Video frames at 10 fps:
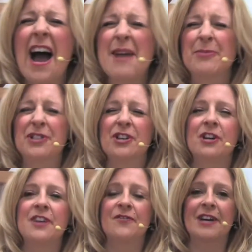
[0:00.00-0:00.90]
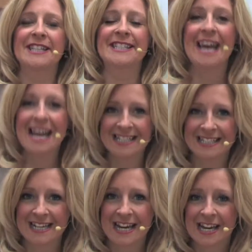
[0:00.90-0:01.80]
absolutely
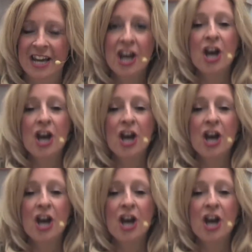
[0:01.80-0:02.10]
fantastic